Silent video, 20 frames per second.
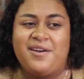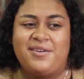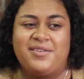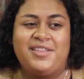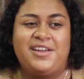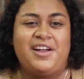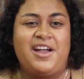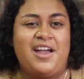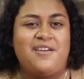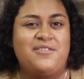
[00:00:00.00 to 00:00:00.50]

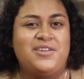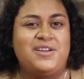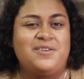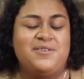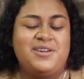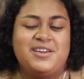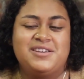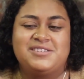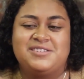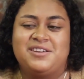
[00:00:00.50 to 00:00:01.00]
They're every
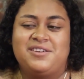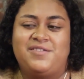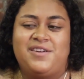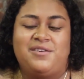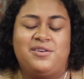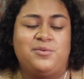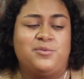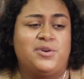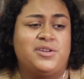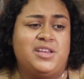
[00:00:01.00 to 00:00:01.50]
week. So if
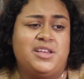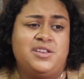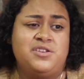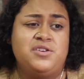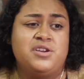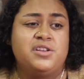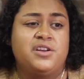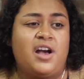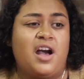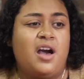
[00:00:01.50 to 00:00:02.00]
everyone, and you
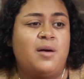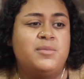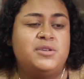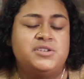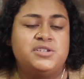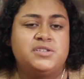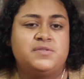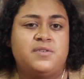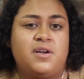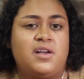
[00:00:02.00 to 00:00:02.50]
can come and
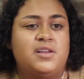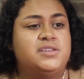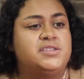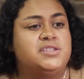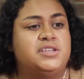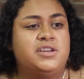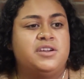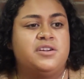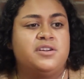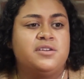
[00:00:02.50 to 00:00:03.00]
just
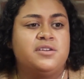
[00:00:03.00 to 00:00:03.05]
volunteer.